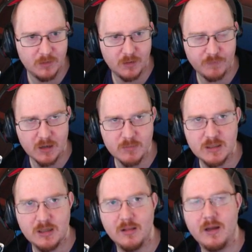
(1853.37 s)
If the enemy,
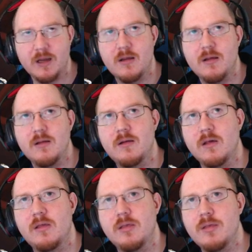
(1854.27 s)
like,
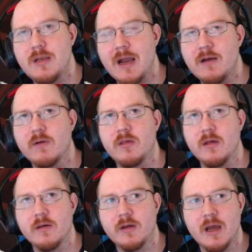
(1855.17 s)
because the danger is
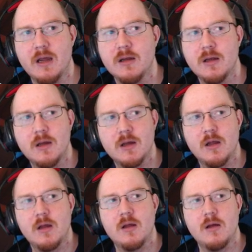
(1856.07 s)
this, okay?
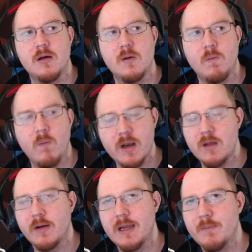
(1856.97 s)
When
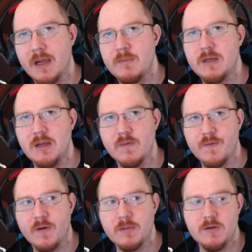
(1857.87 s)
you are in Baby D.Va
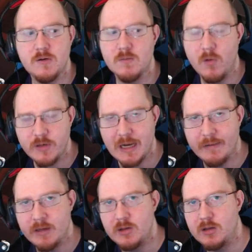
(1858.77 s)
form, you do more
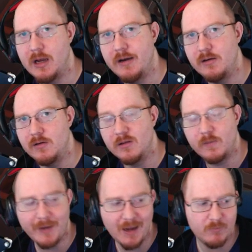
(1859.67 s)
damage and you can
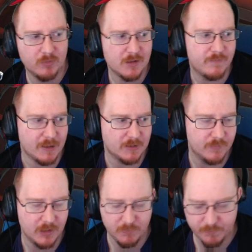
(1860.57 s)
spam really
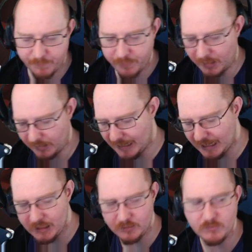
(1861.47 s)
effectively, but A,
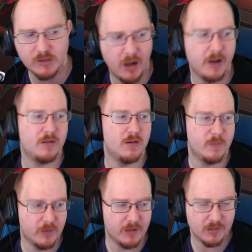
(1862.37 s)
you die
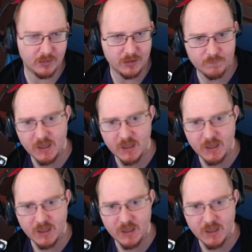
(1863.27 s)
super easily.